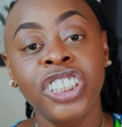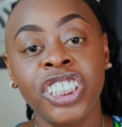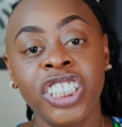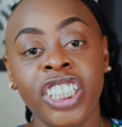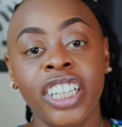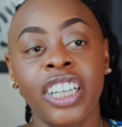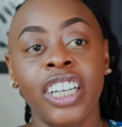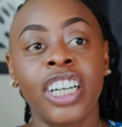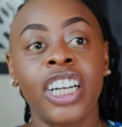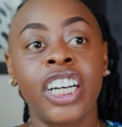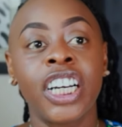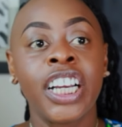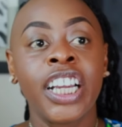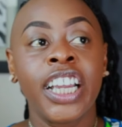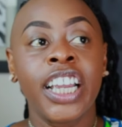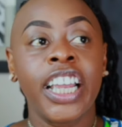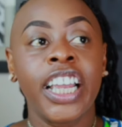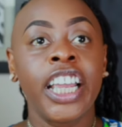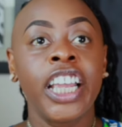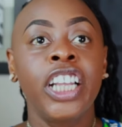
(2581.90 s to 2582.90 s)
share
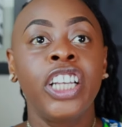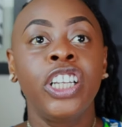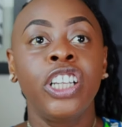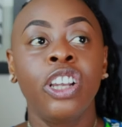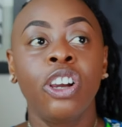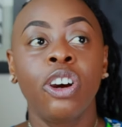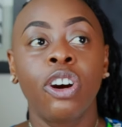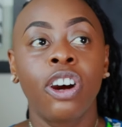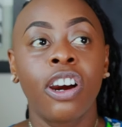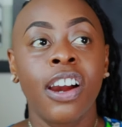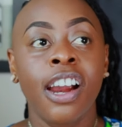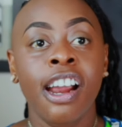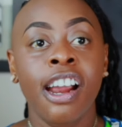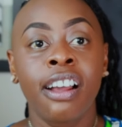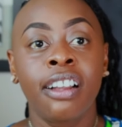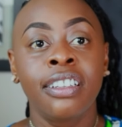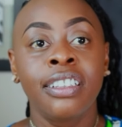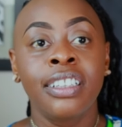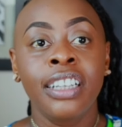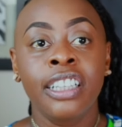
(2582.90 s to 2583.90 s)
in
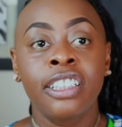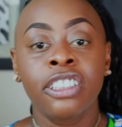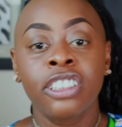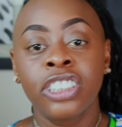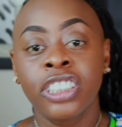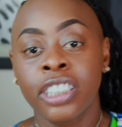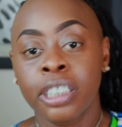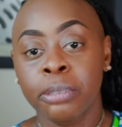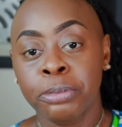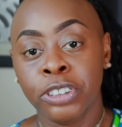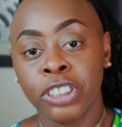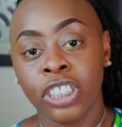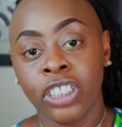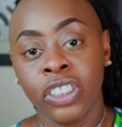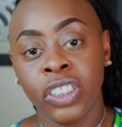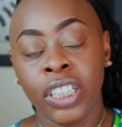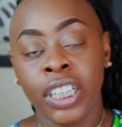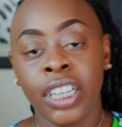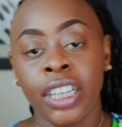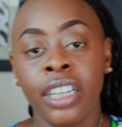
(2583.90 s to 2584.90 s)
your leadership
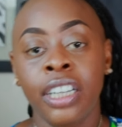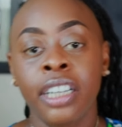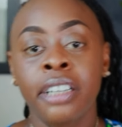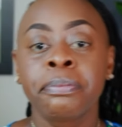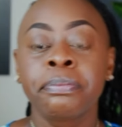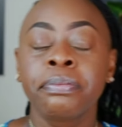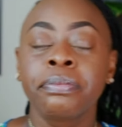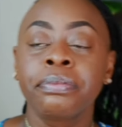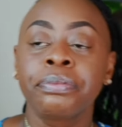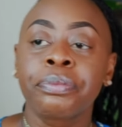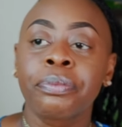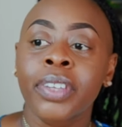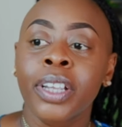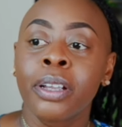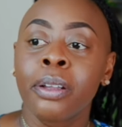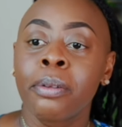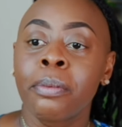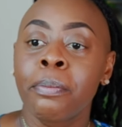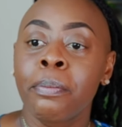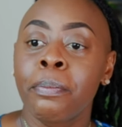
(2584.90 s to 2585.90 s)
journey
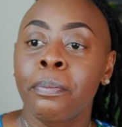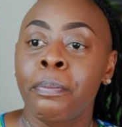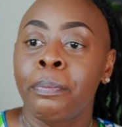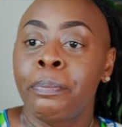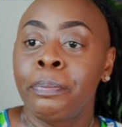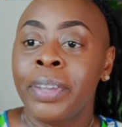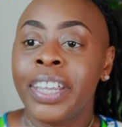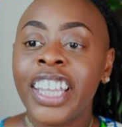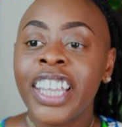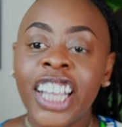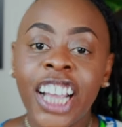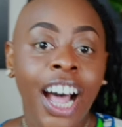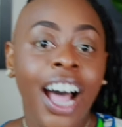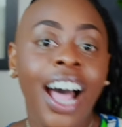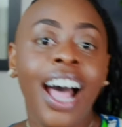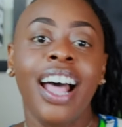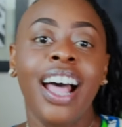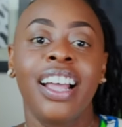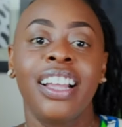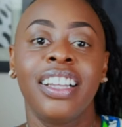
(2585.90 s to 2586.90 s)

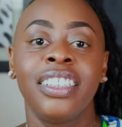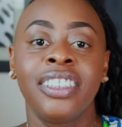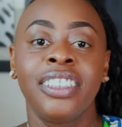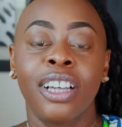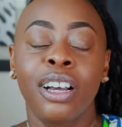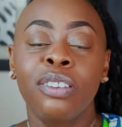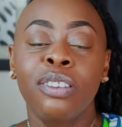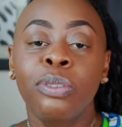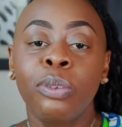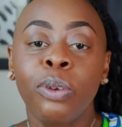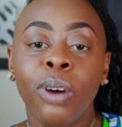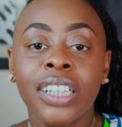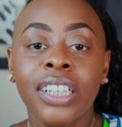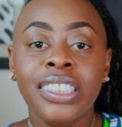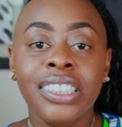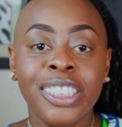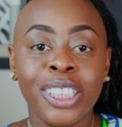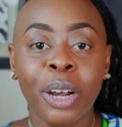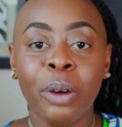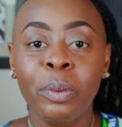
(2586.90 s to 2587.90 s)
because of
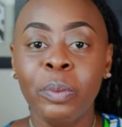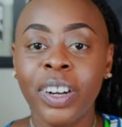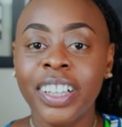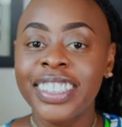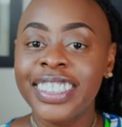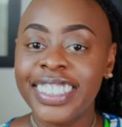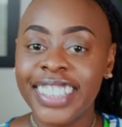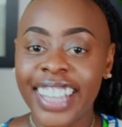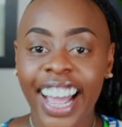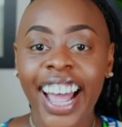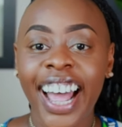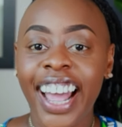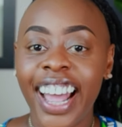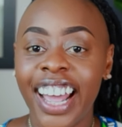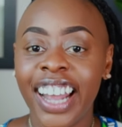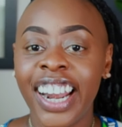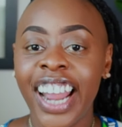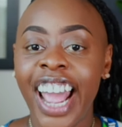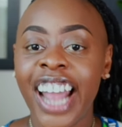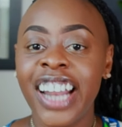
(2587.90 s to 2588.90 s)
what someone
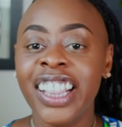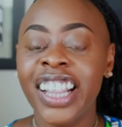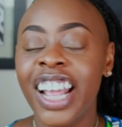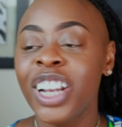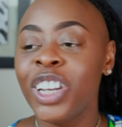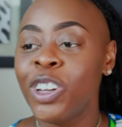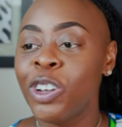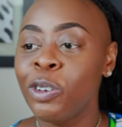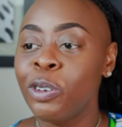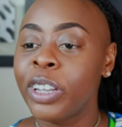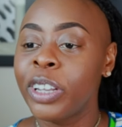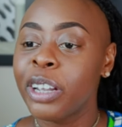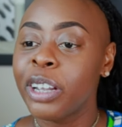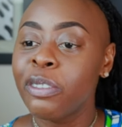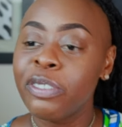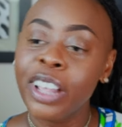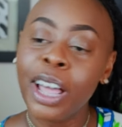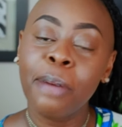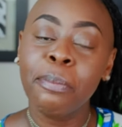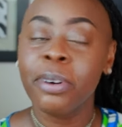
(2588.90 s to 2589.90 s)
said. And then you
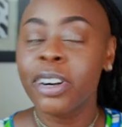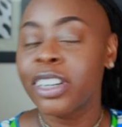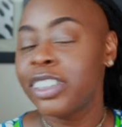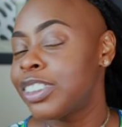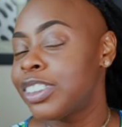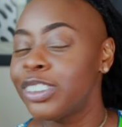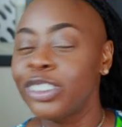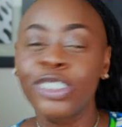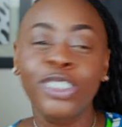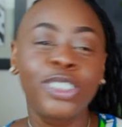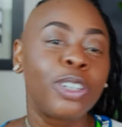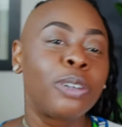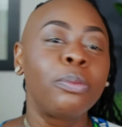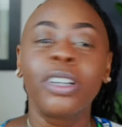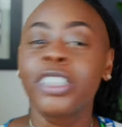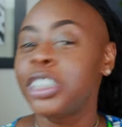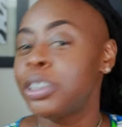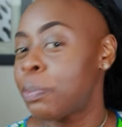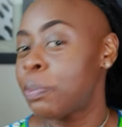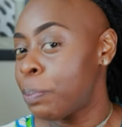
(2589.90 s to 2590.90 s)
give that person so
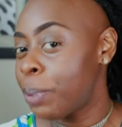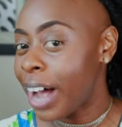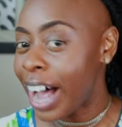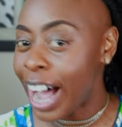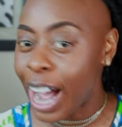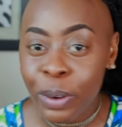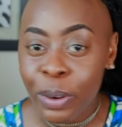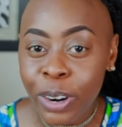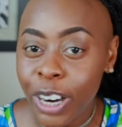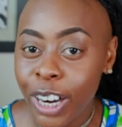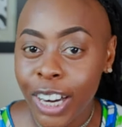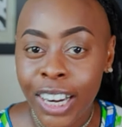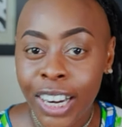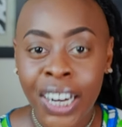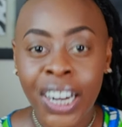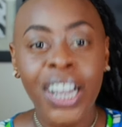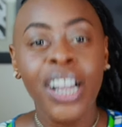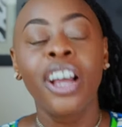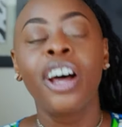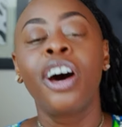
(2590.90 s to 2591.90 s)
much
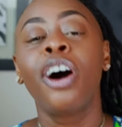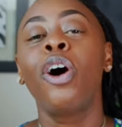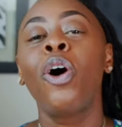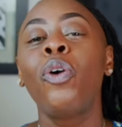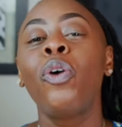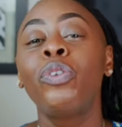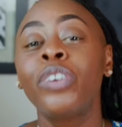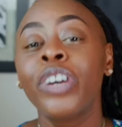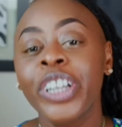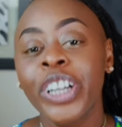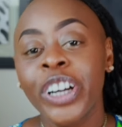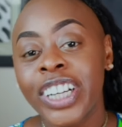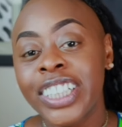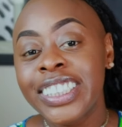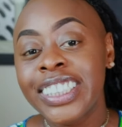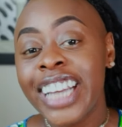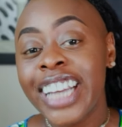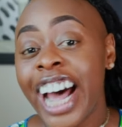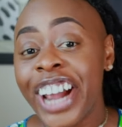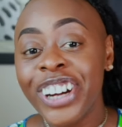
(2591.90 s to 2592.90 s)
power over your
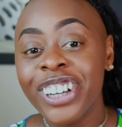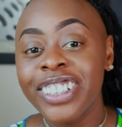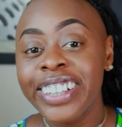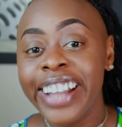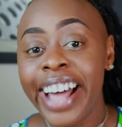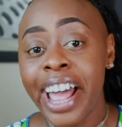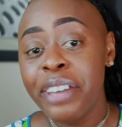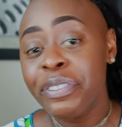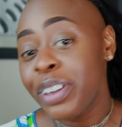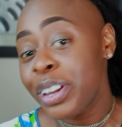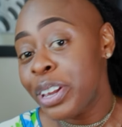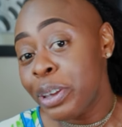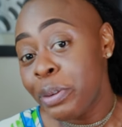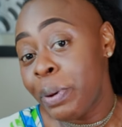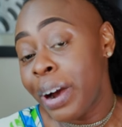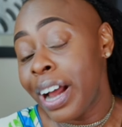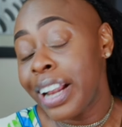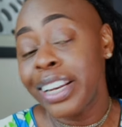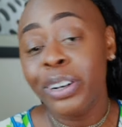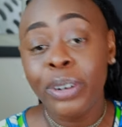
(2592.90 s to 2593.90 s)
entire life and you
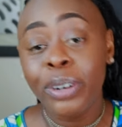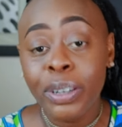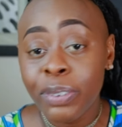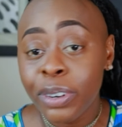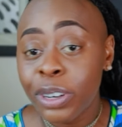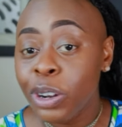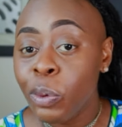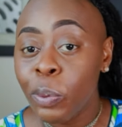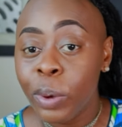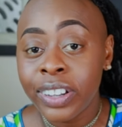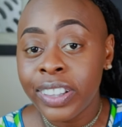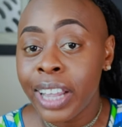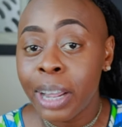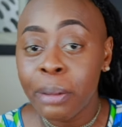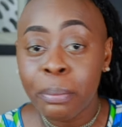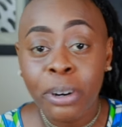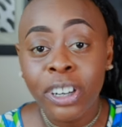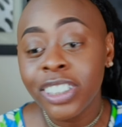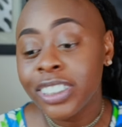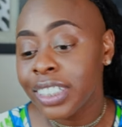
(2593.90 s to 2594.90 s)
probably don't even know where
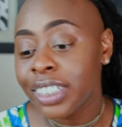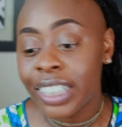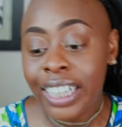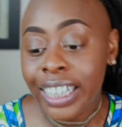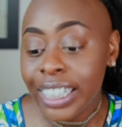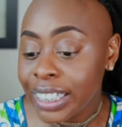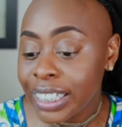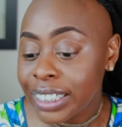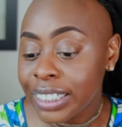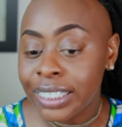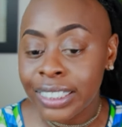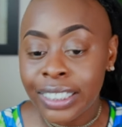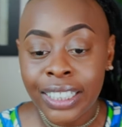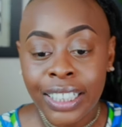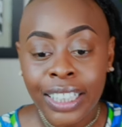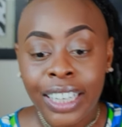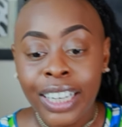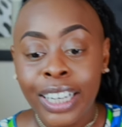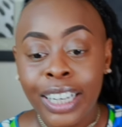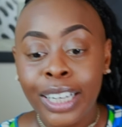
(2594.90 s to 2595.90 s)
that person is
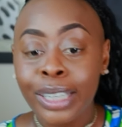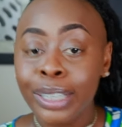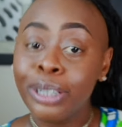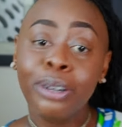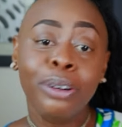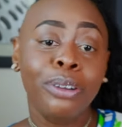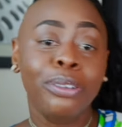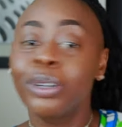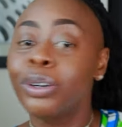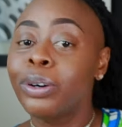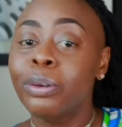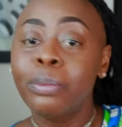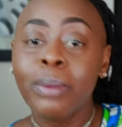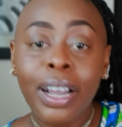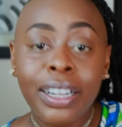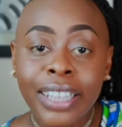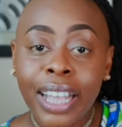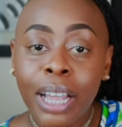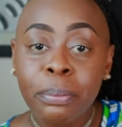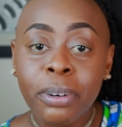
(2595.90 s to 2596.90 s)
you don't know
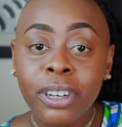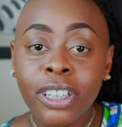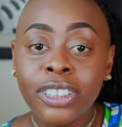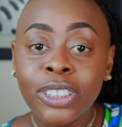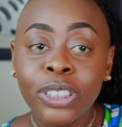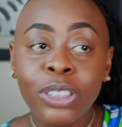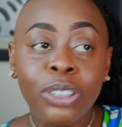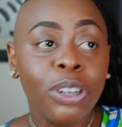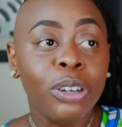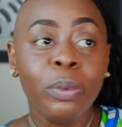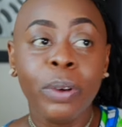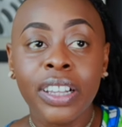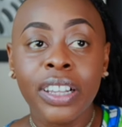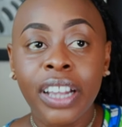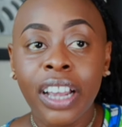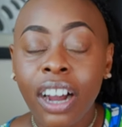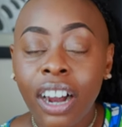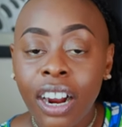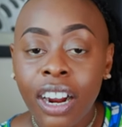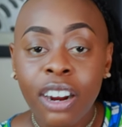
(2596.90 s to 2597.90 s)
about that person. You don't know where
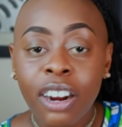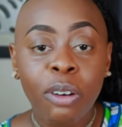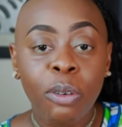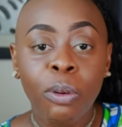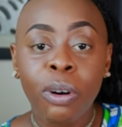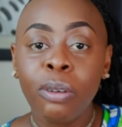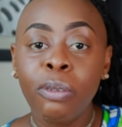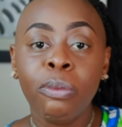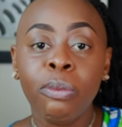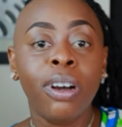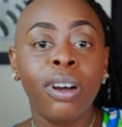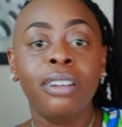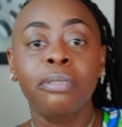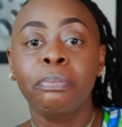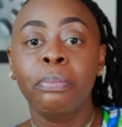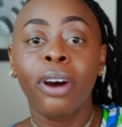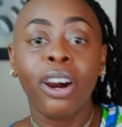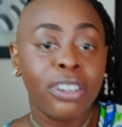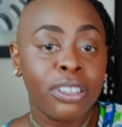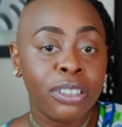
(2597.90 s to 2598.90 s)
they are or what,
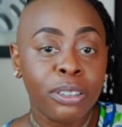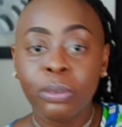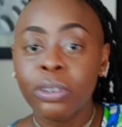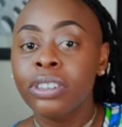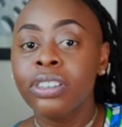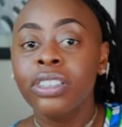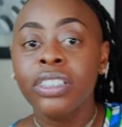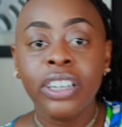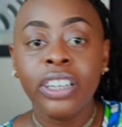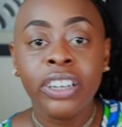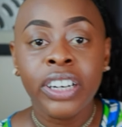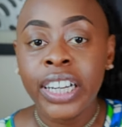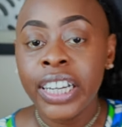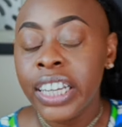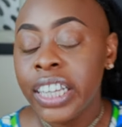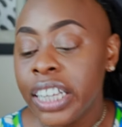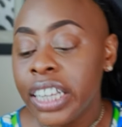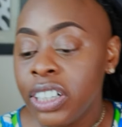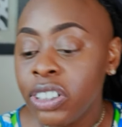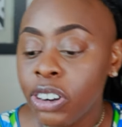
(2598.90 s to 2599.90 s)
what part of the world they're
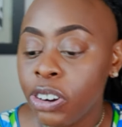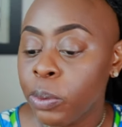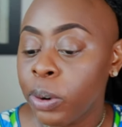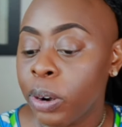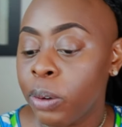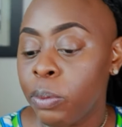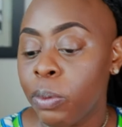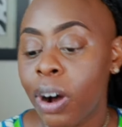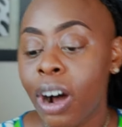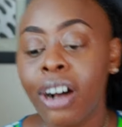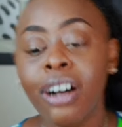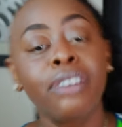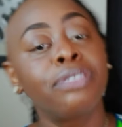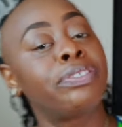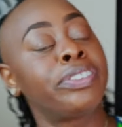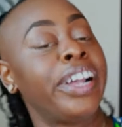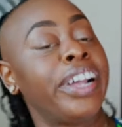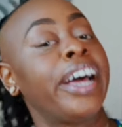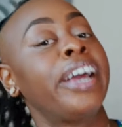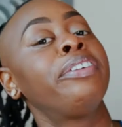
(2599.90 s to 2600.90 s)
in or what walk of
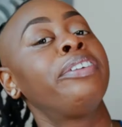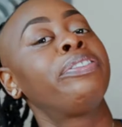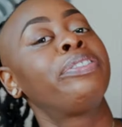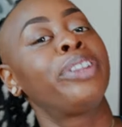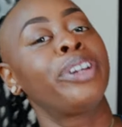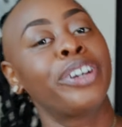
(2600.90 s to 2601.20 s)
life